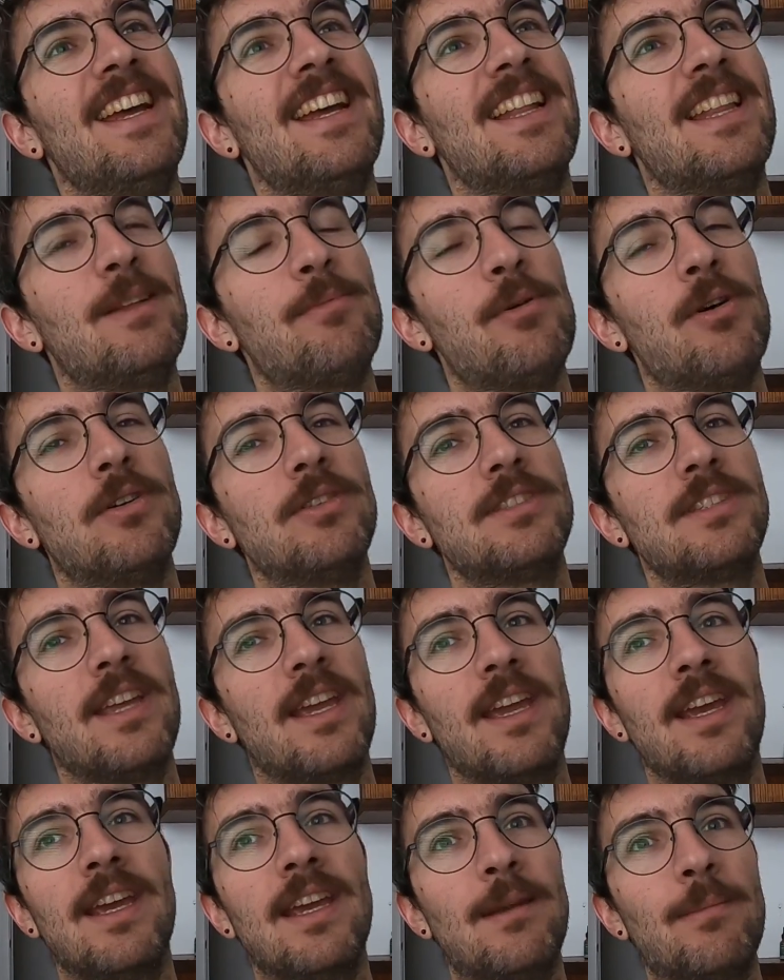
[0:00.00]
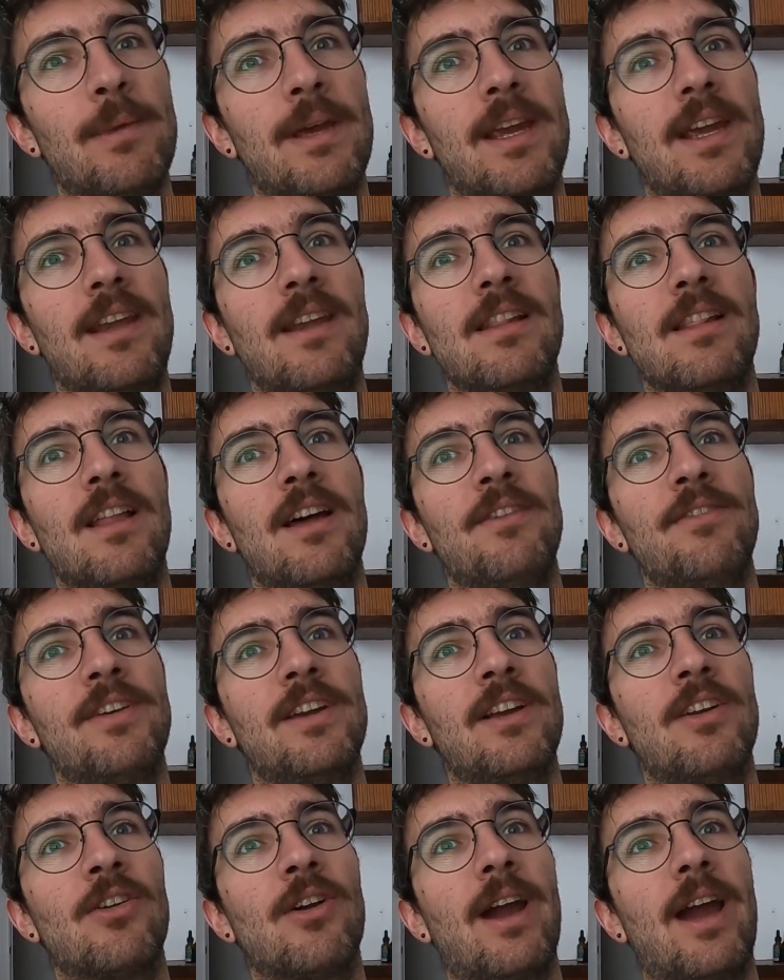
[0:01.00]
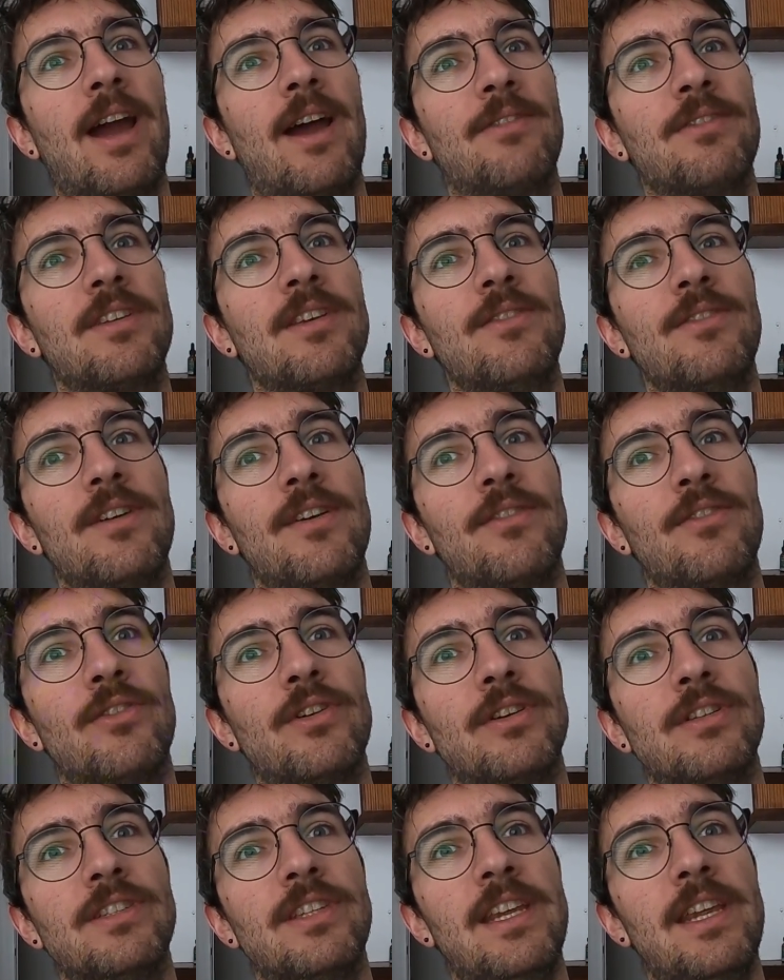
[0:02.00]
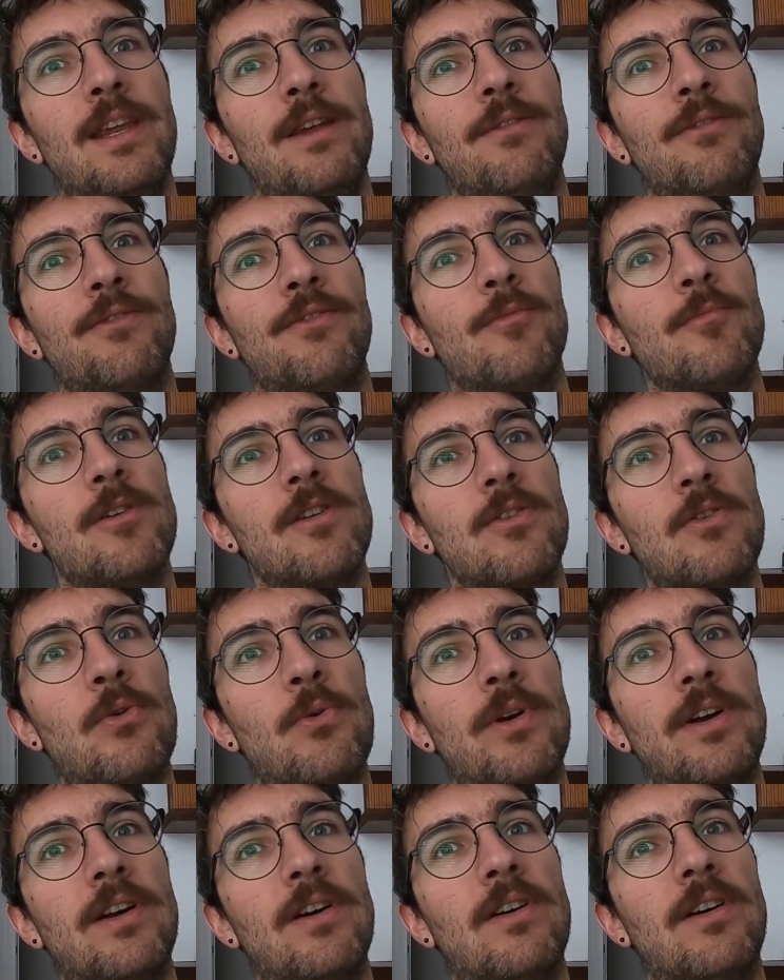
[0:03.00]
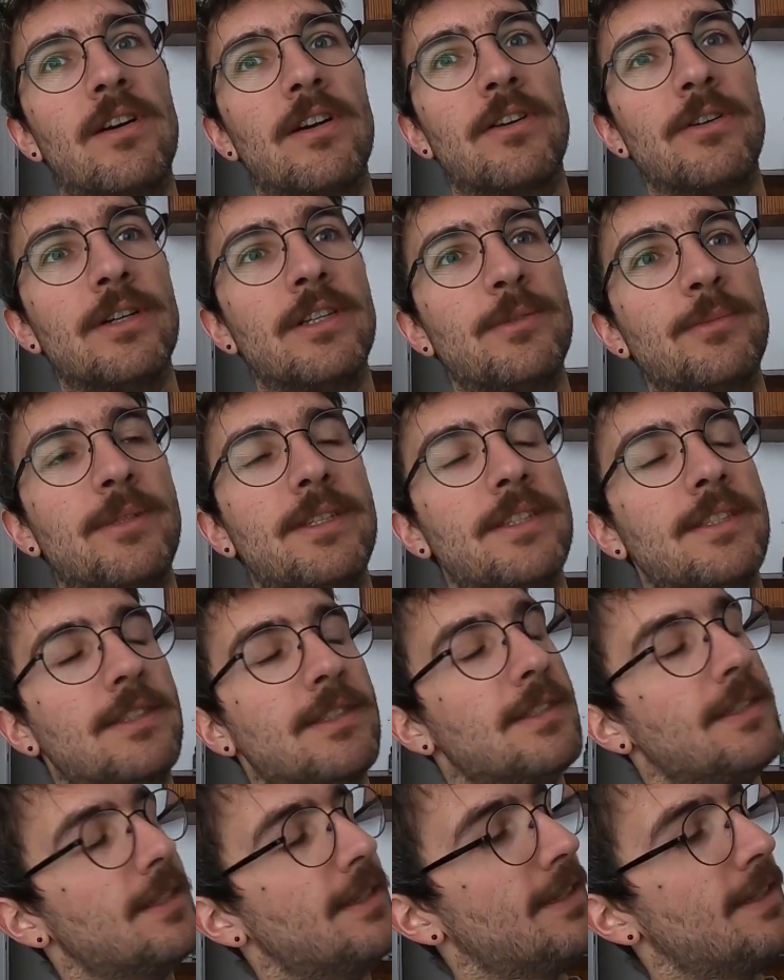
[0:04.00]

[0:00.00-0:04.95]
The most handmade, loving crafts you've ever received from Uncle Will on Christmas.